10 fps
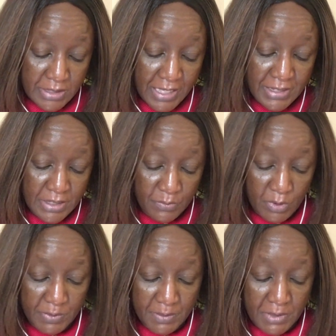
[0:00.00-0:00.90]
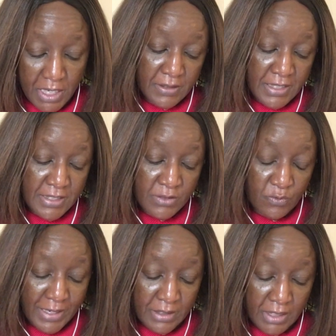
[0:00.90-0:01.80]
That is the problem. There's this
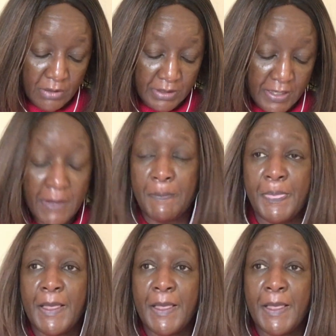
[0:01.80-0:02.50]
wrangle out there.